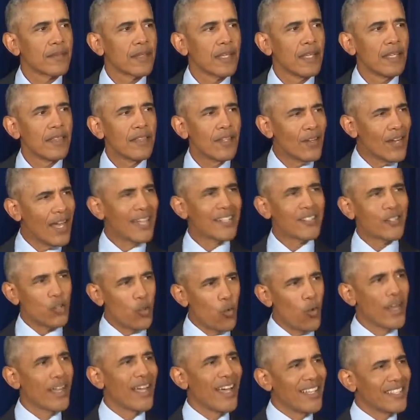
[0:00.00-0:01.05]
They're not
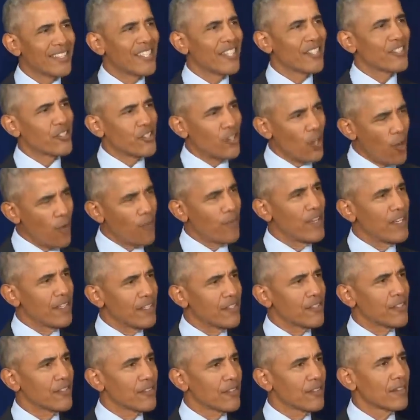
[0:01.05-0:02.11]
doing us a
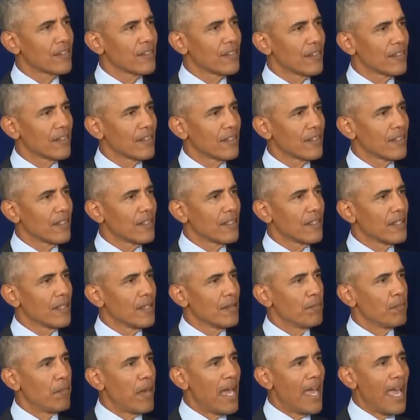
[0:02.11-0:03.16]
service
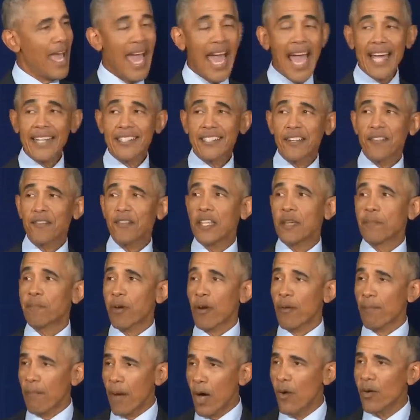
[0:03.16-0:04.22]
by actively
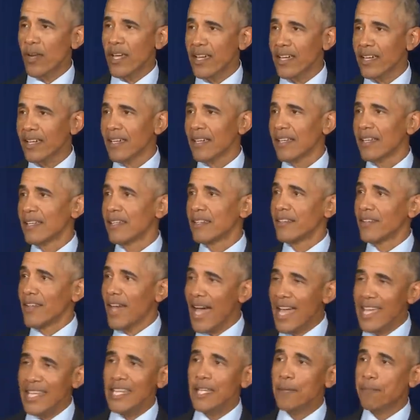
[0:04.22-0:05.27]
promoting
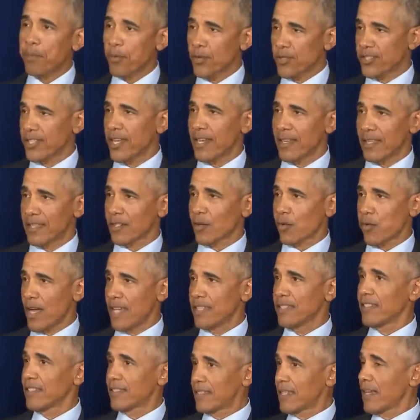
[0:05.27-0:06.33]
ninety percent of the
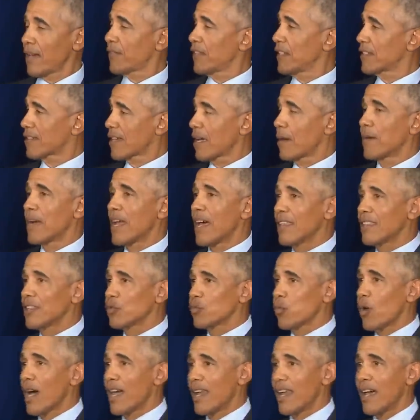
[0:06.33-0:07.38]
crazy stuff that's coming out of this
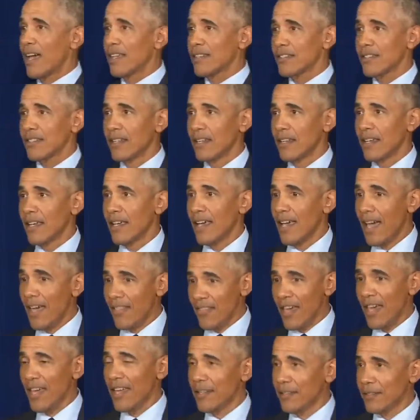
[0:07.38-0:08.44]
White House, and
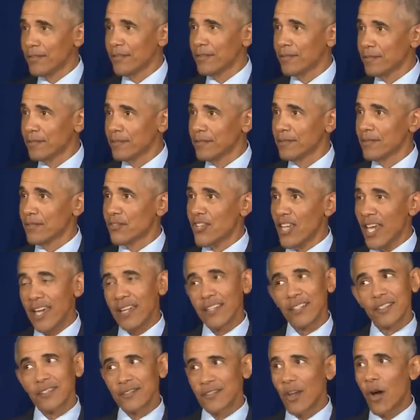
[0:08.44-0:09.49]
then saying,
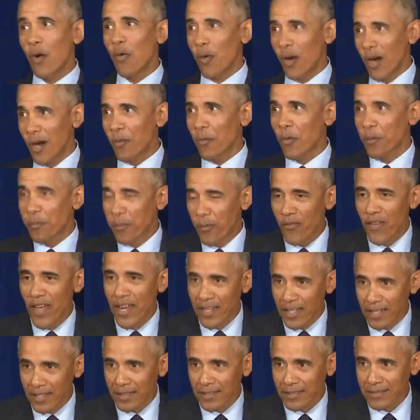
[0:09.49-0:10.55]
don't worry, we're
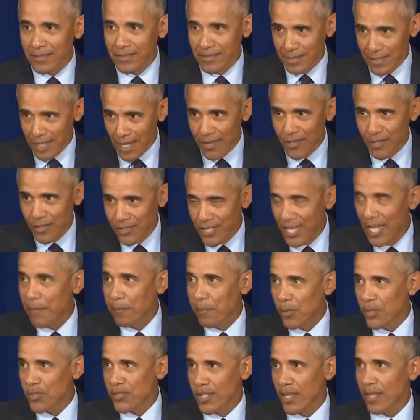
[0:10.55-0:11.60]
preventing the other ten
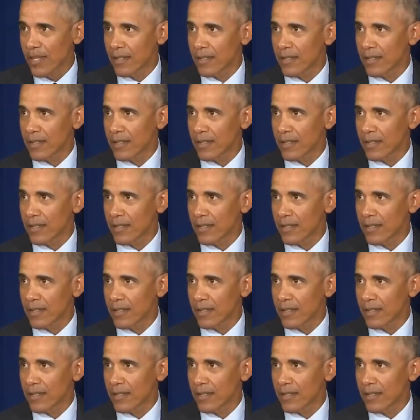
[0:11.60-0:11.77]
percent.